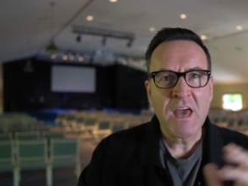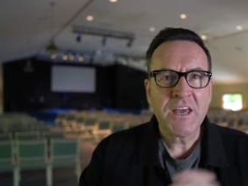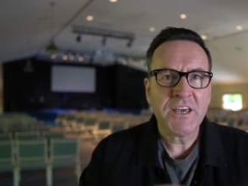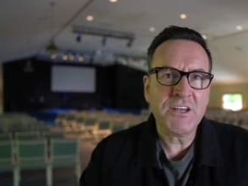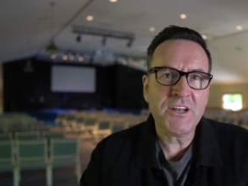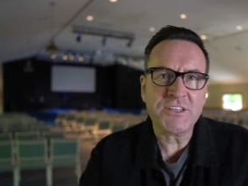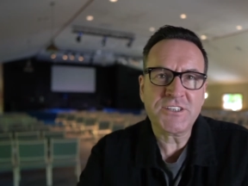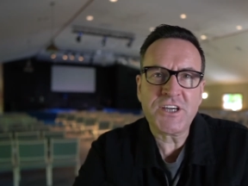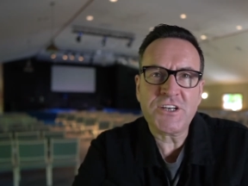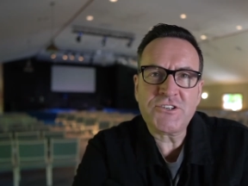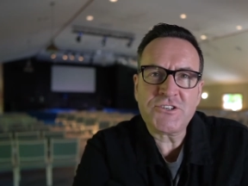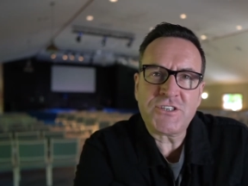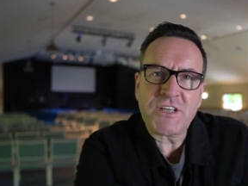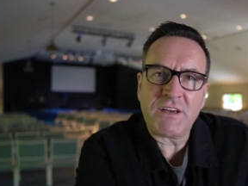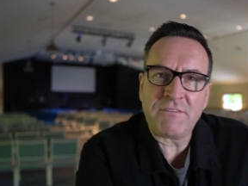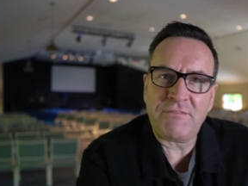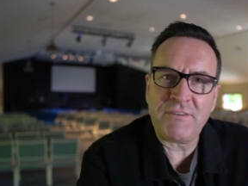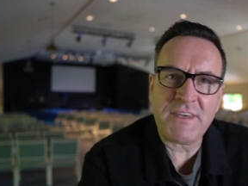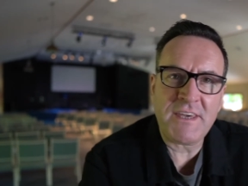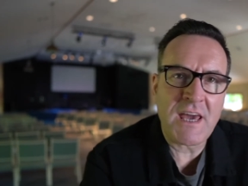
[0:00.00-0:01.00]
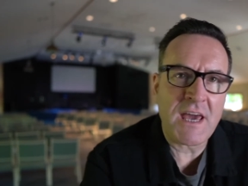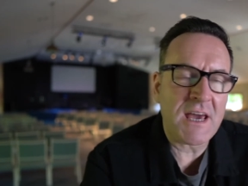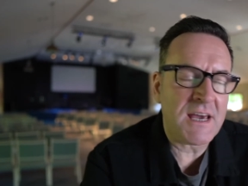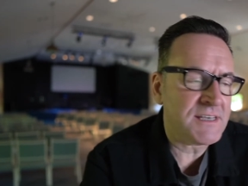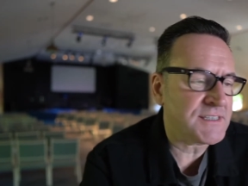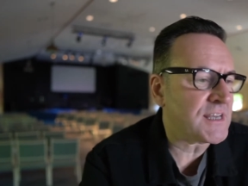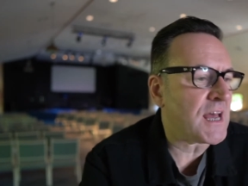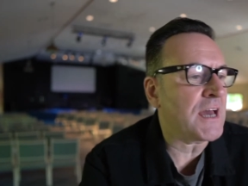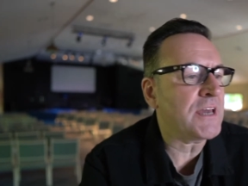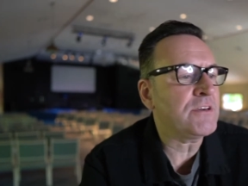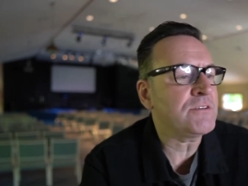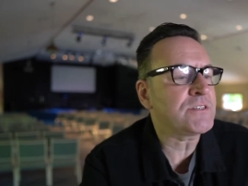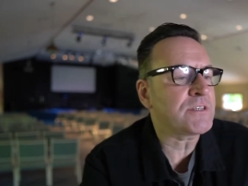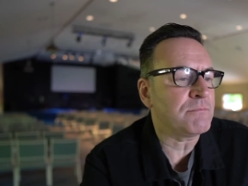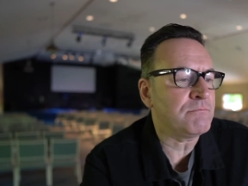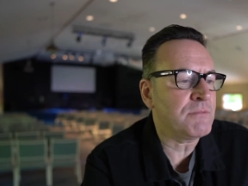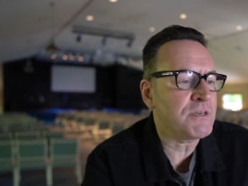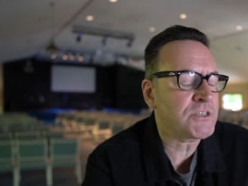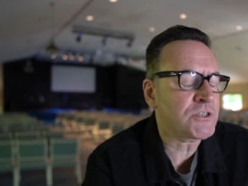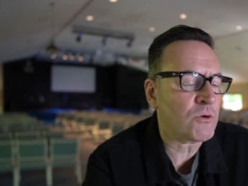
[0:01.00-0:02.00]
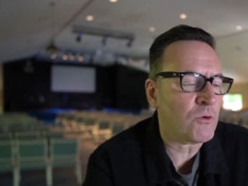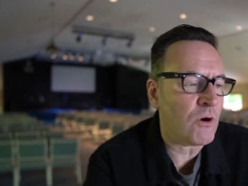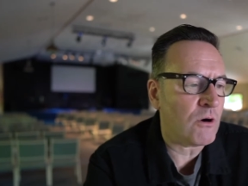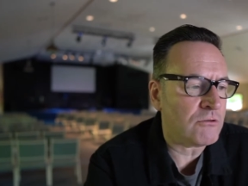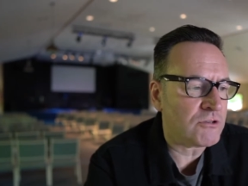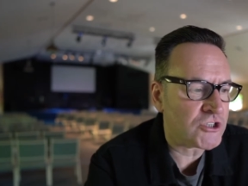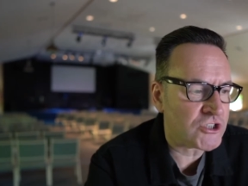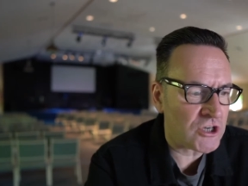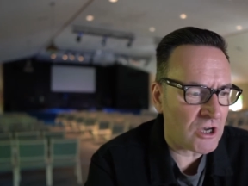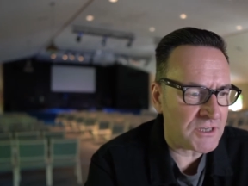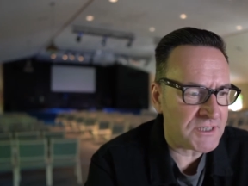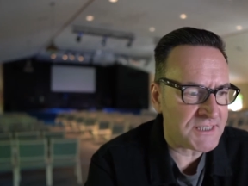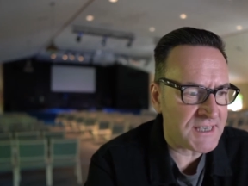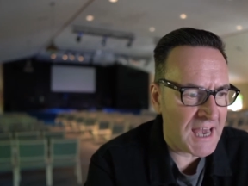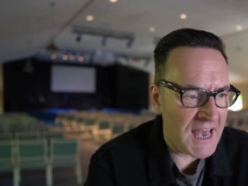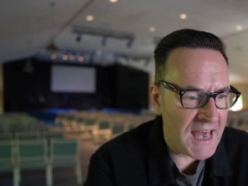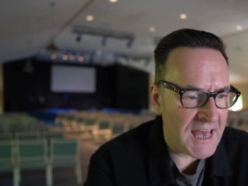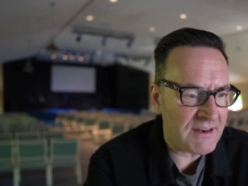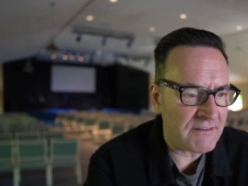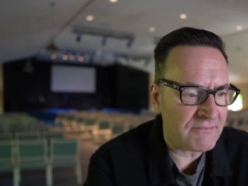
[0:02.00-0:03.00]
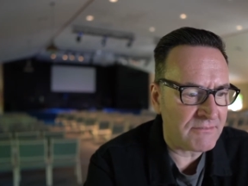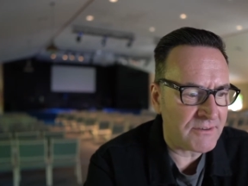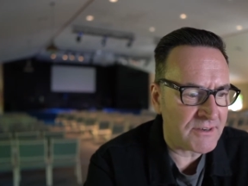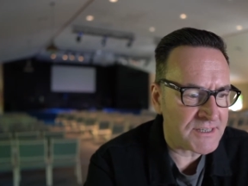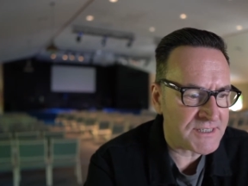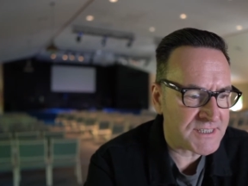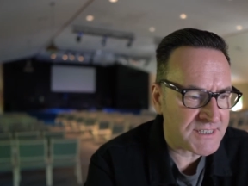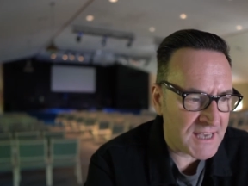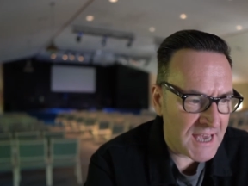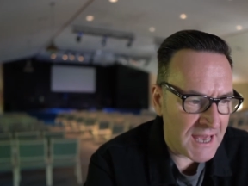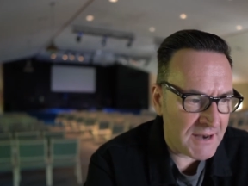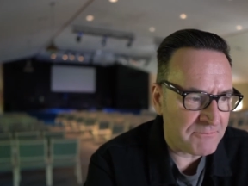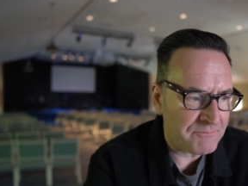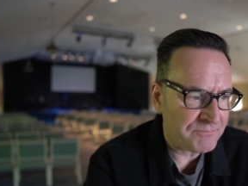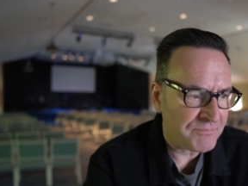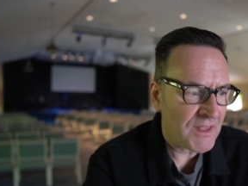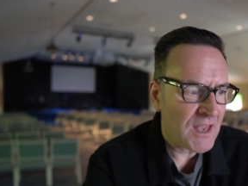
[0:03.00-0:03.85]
You know, it's interesting. For years, I used to misquote John 10, verse 10.